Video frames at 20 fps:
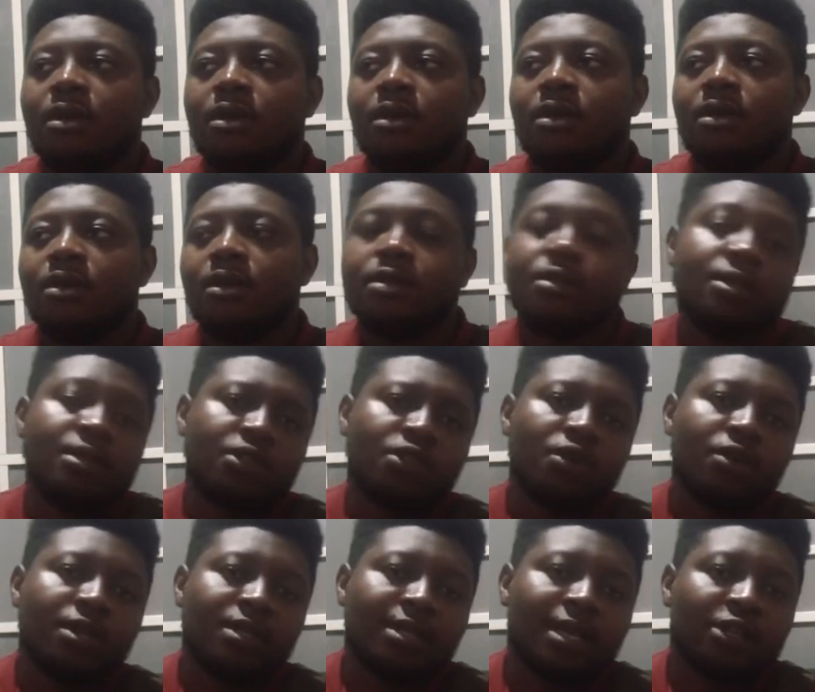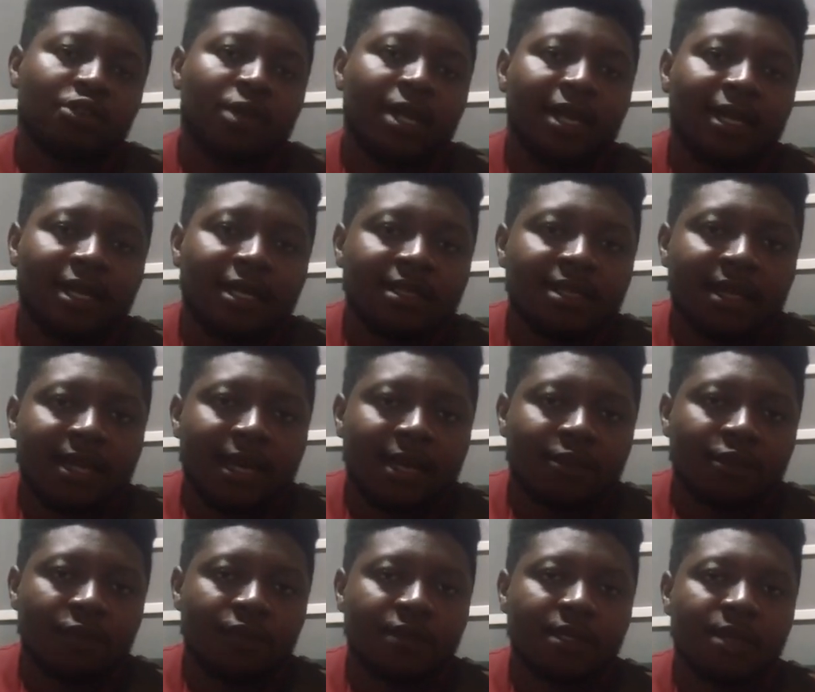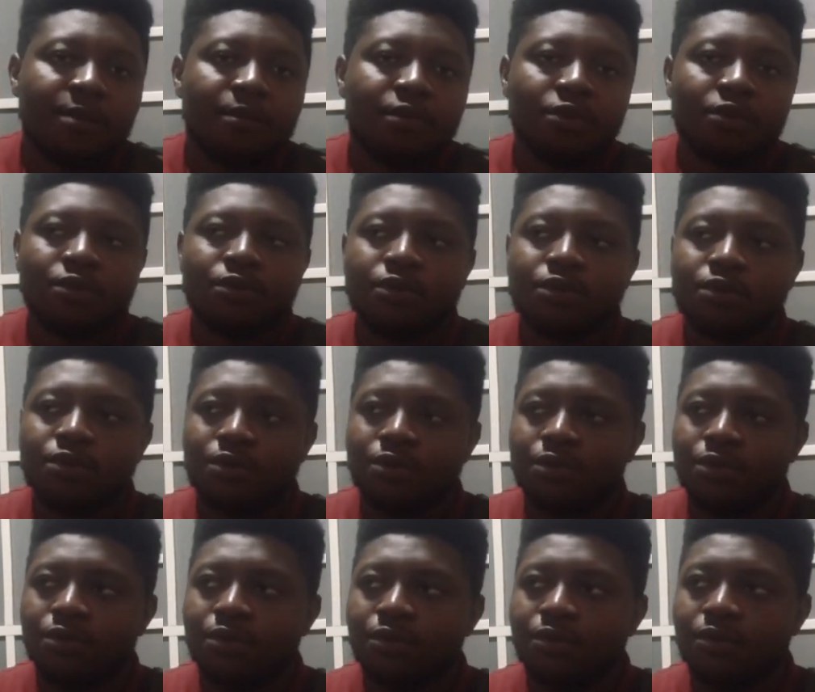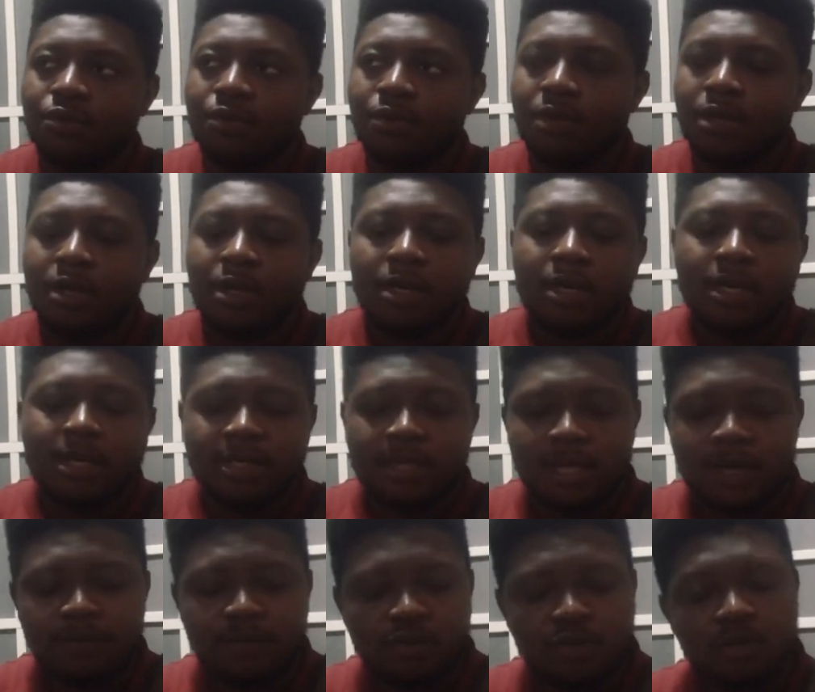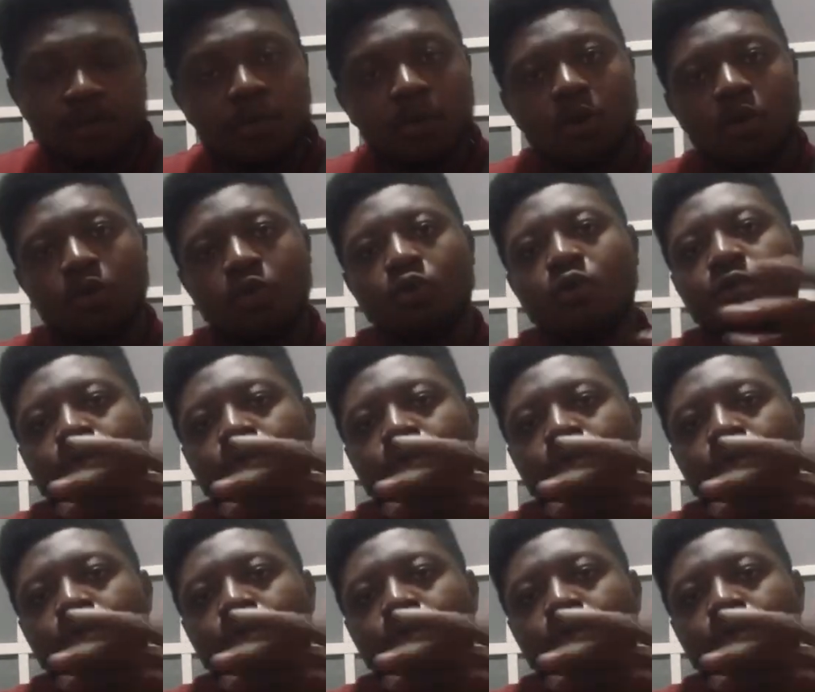The song is actually written out of tempo, so it gives you more room